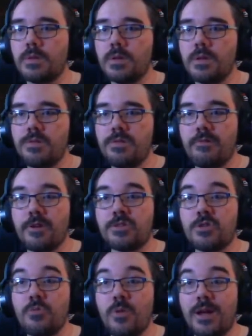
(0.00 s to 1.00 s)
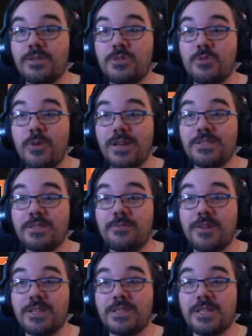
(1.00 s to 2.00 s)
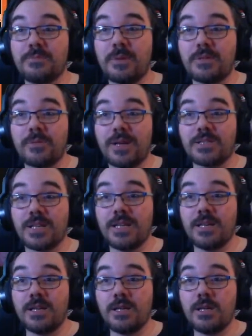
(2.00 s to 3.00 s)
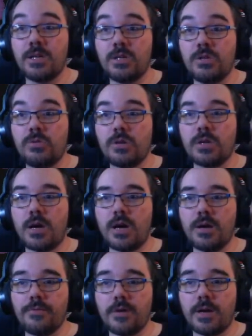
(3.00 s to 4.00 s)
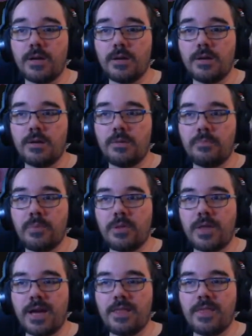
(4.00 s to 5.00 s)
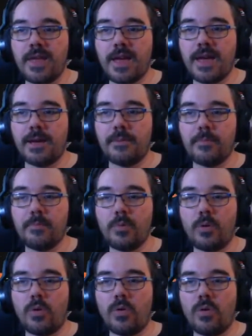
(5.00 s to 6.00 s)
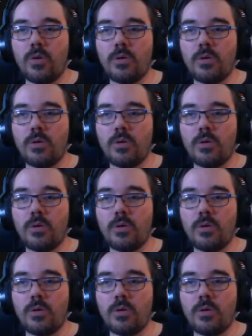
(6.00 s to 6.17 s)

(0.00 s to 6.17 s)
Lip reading: There are two ways to finish this puzzle actually. You can either put that in there, or